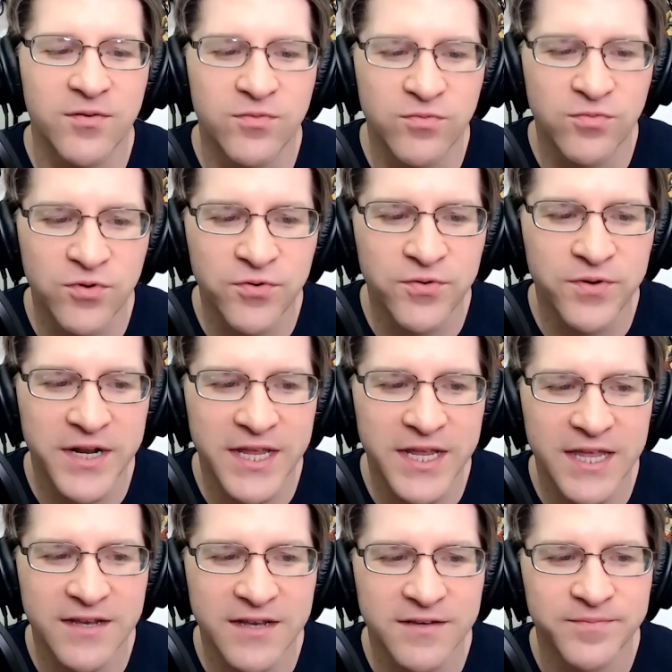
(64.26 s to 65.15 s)
ruining
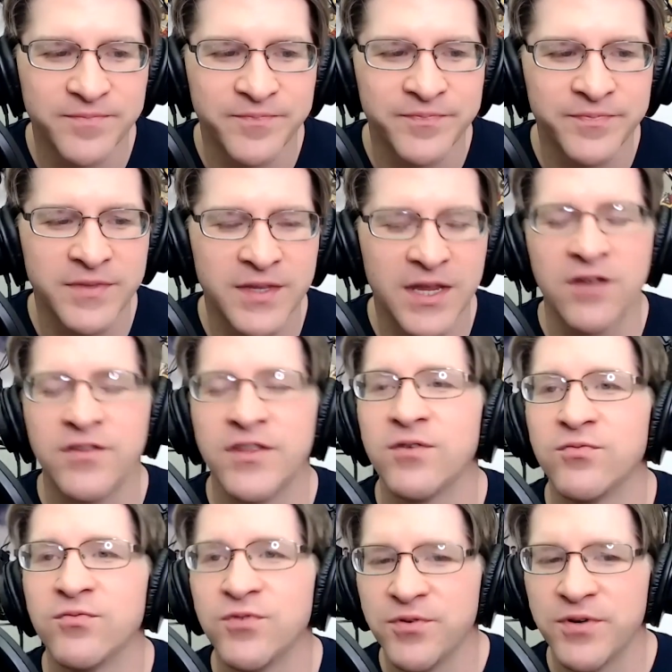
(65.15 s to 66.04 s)
it? Are they
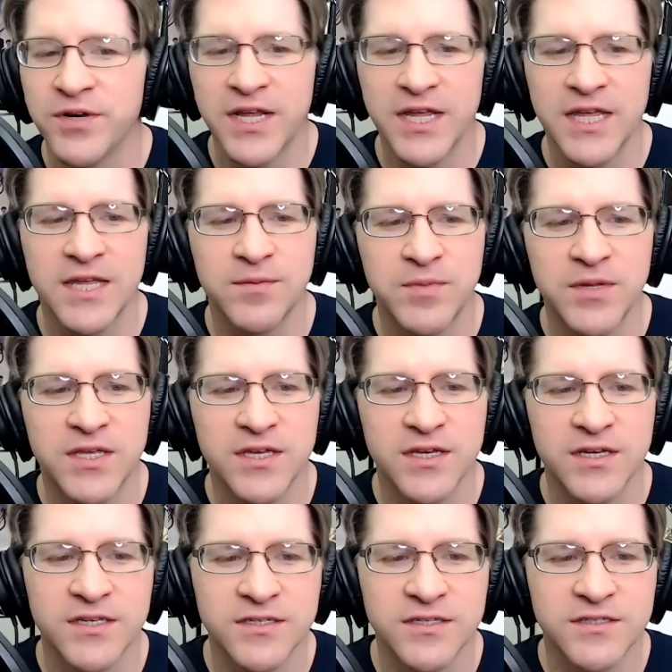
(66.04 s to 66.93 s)
ruining it
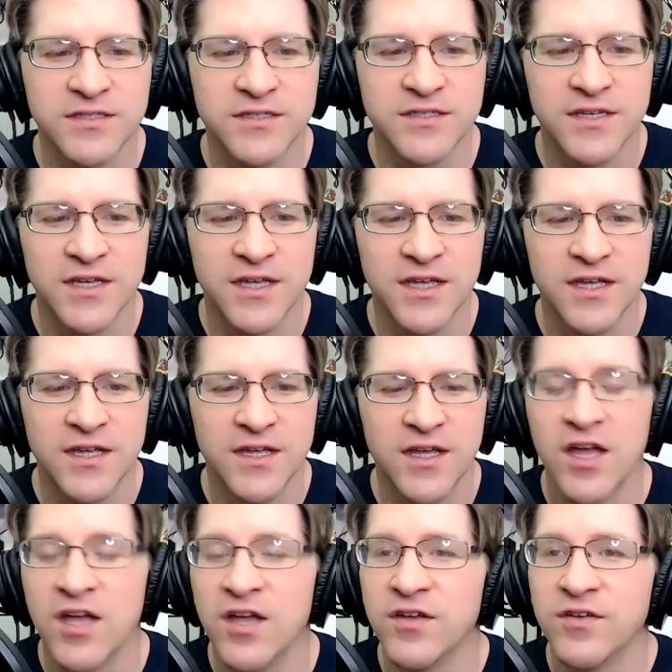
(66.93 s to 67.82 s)
because
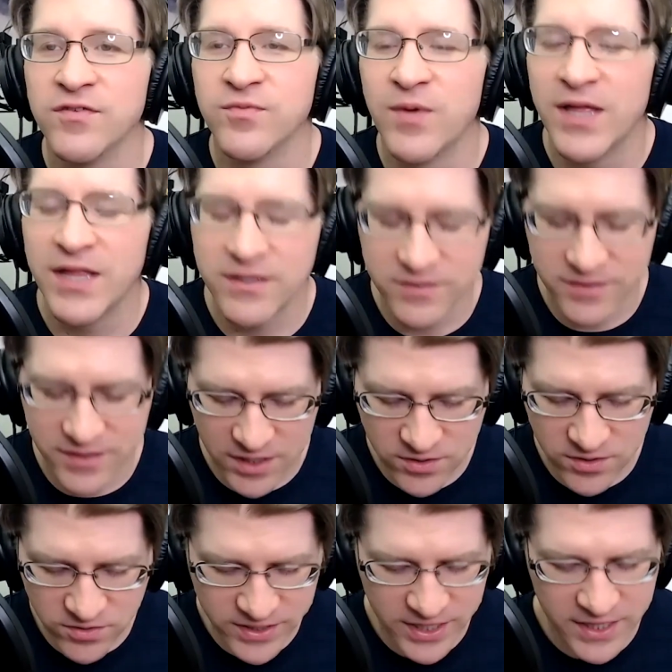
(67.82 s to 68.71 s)
of, well,
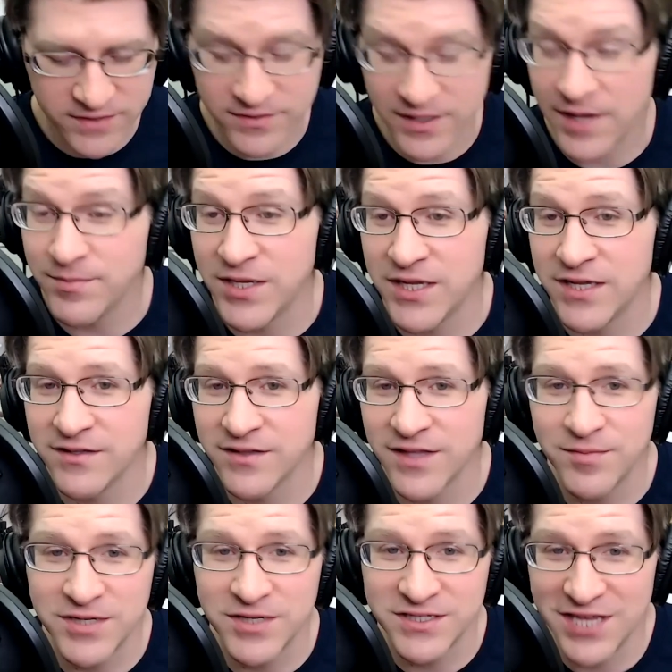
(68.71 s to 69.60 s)
okay, let me
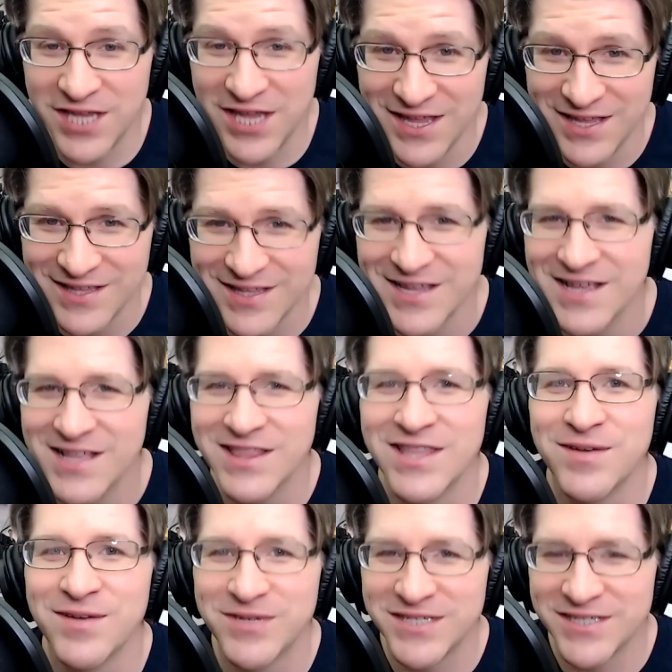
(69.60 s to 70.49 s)

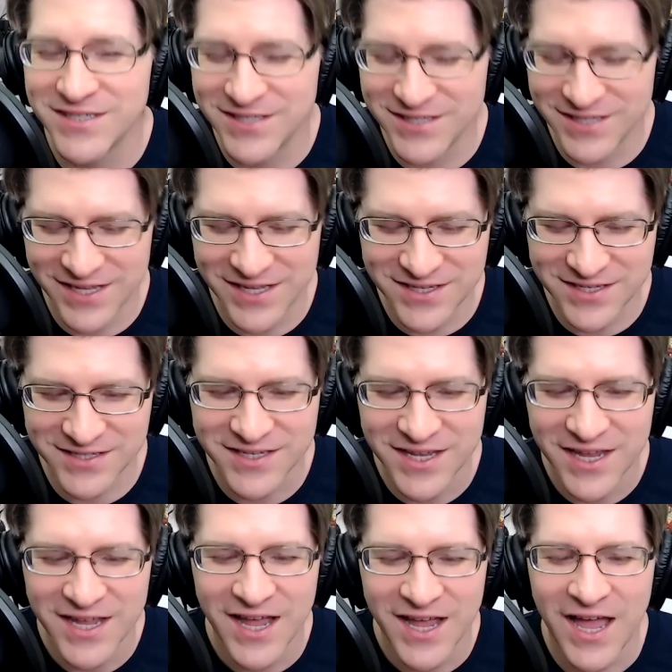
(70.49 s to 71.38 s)
just say this.
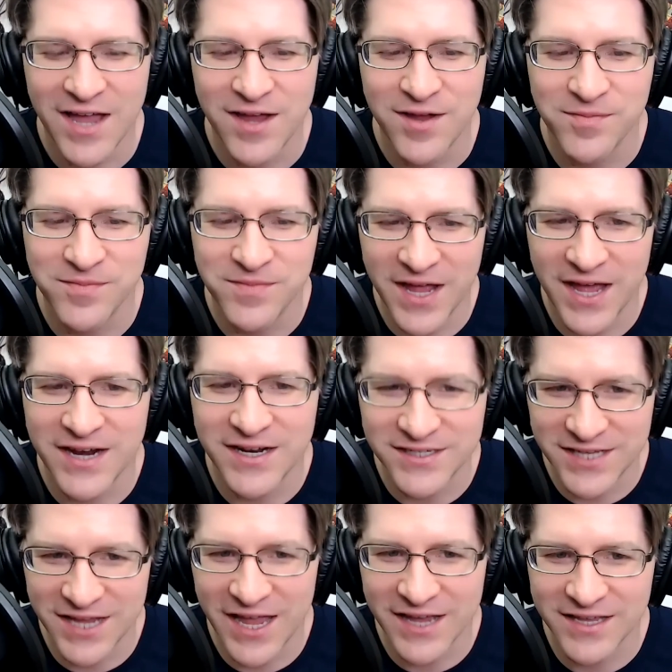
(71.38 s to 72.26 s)
I am not
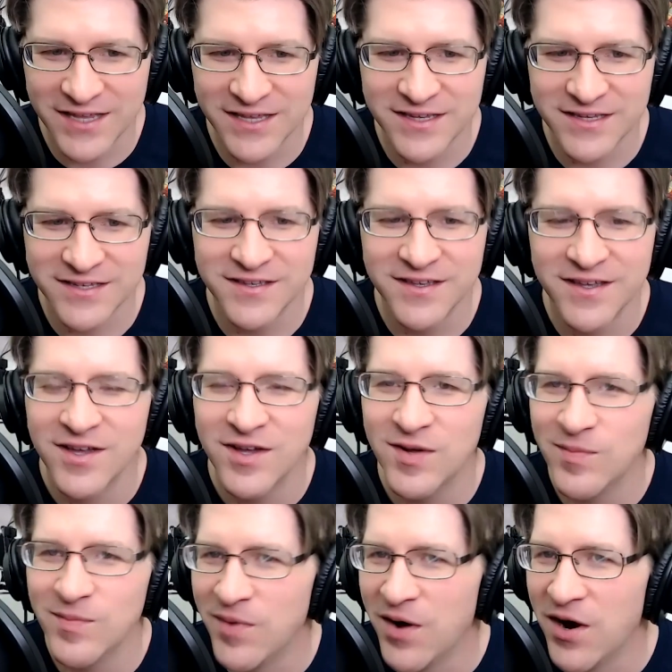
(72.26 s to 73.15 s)
attacking
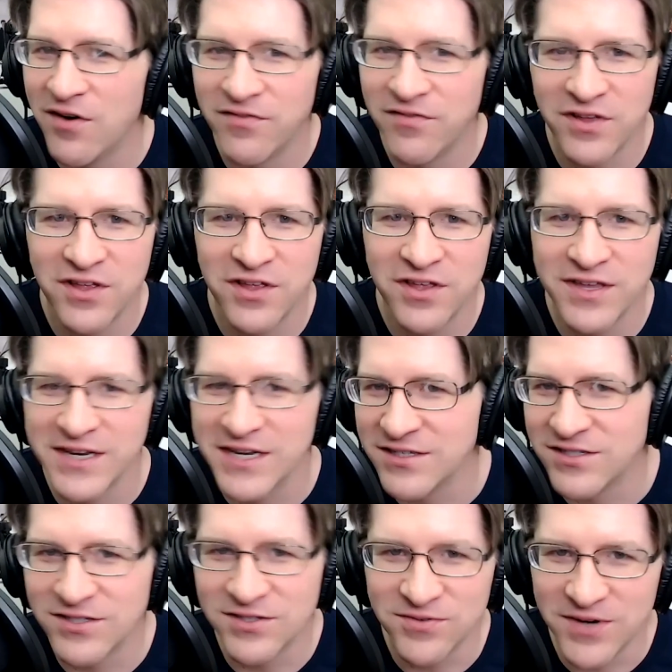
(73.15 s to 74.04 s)
Marvel and
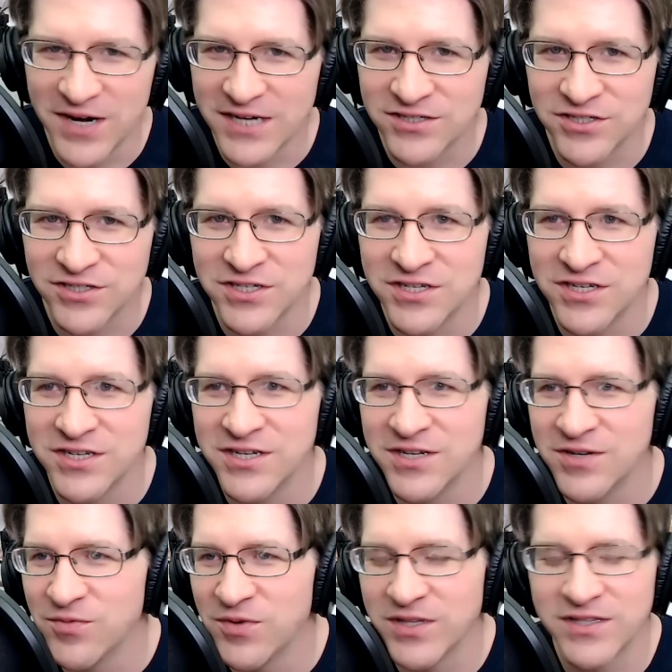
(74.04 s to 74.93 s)
its direction
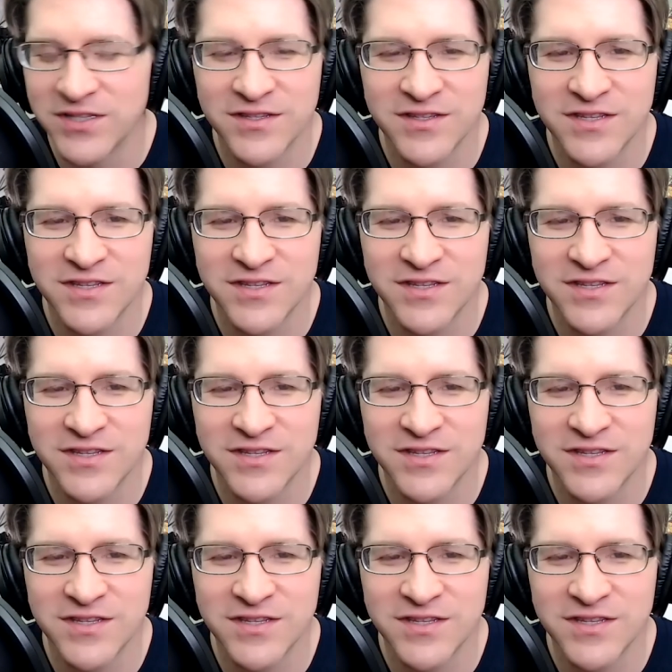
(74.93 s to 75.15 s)
and what